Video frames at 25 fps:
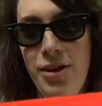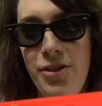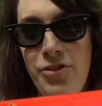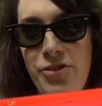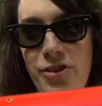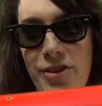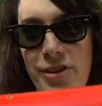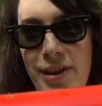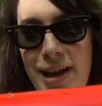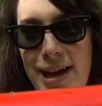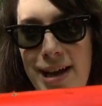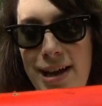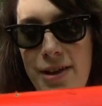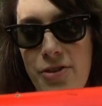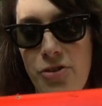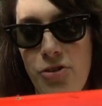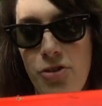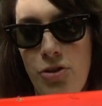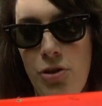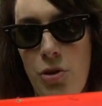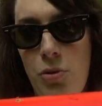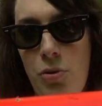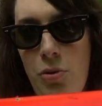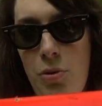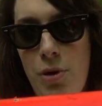to the
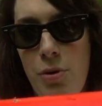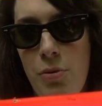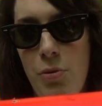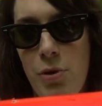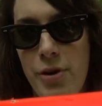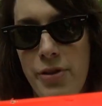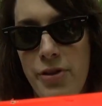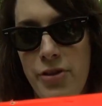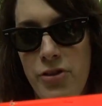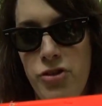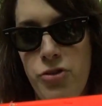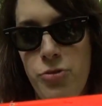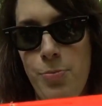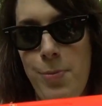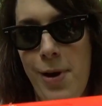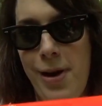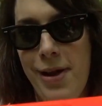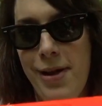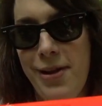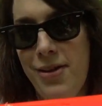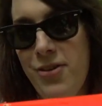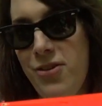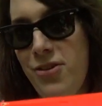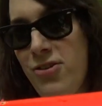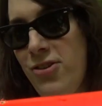handle where one of the
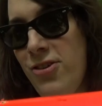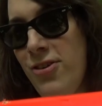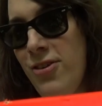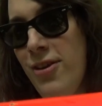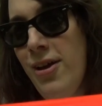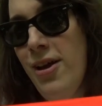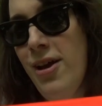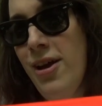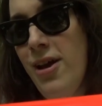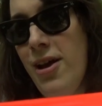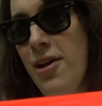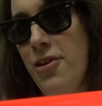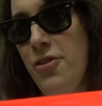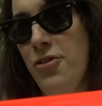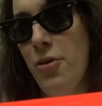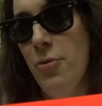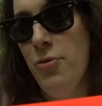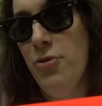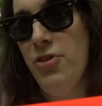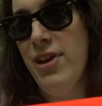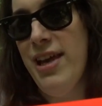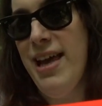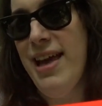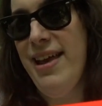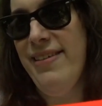spikes has
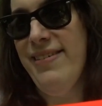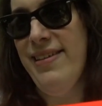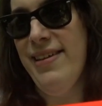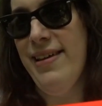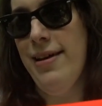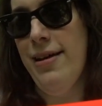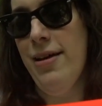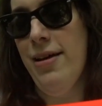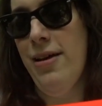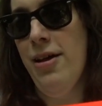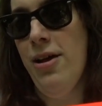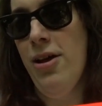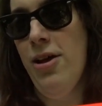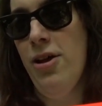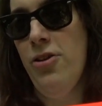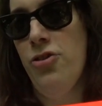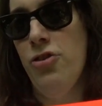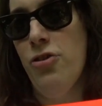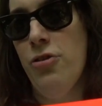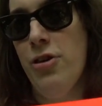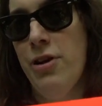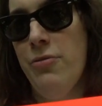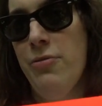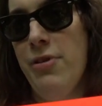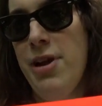obviously hit it
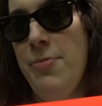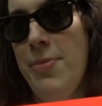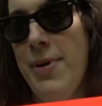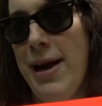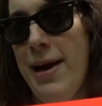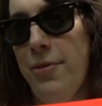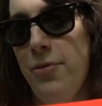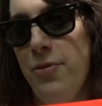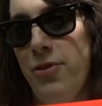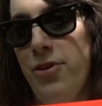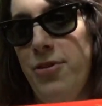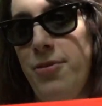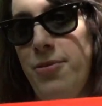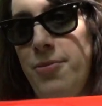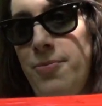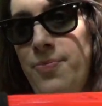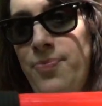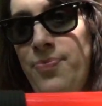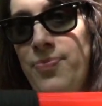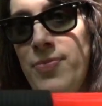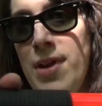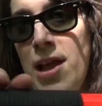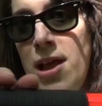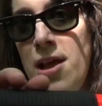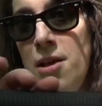during a rebound.
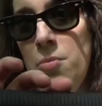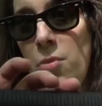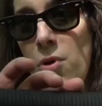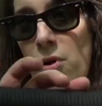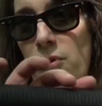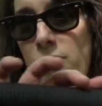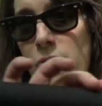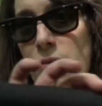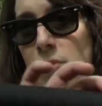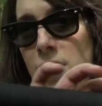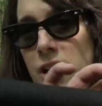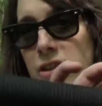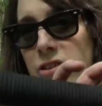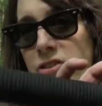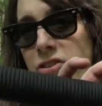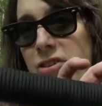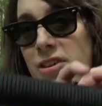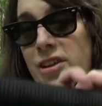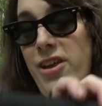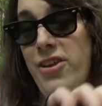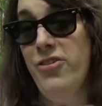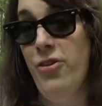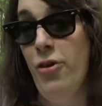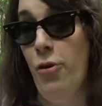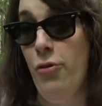But otherwise,
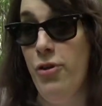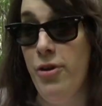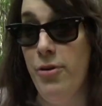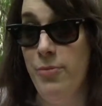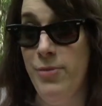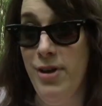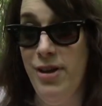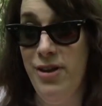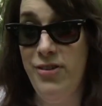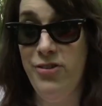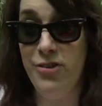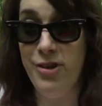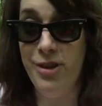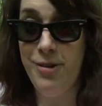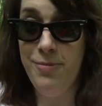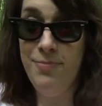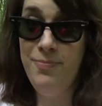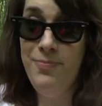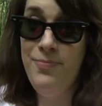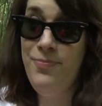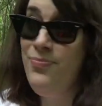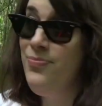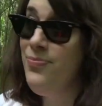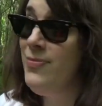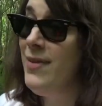it's holding up nicely.
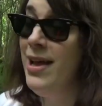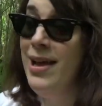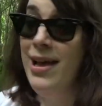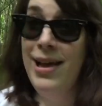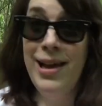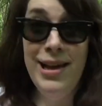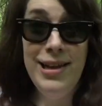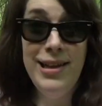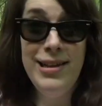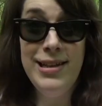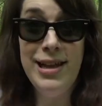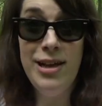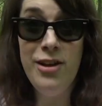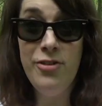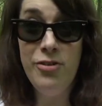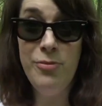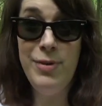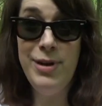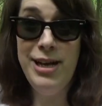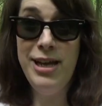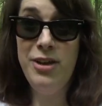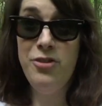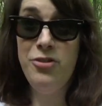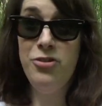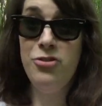Now for
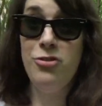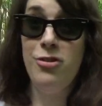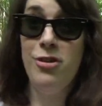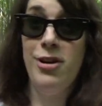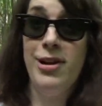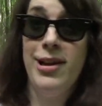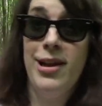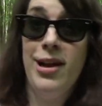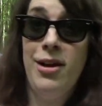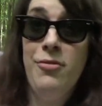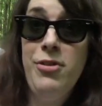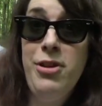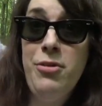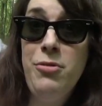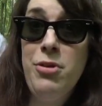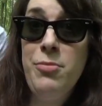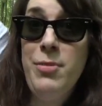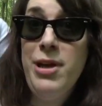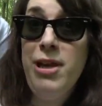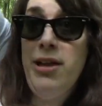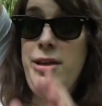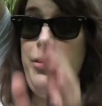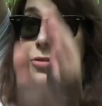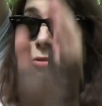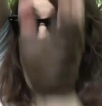my next strike, I really want to
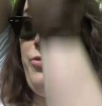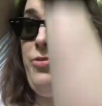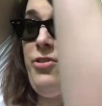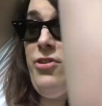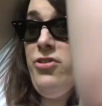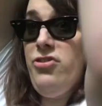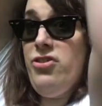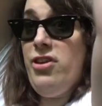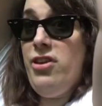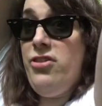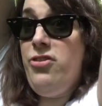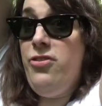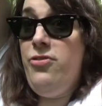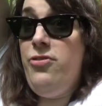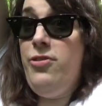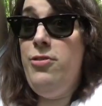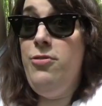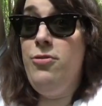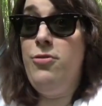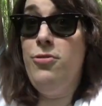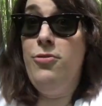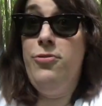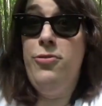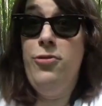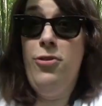make use of this
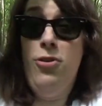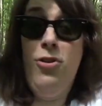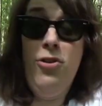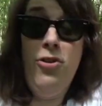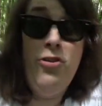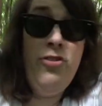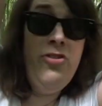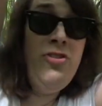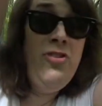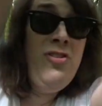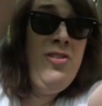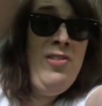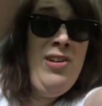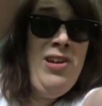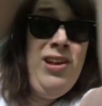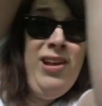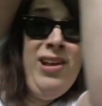centrifugal force,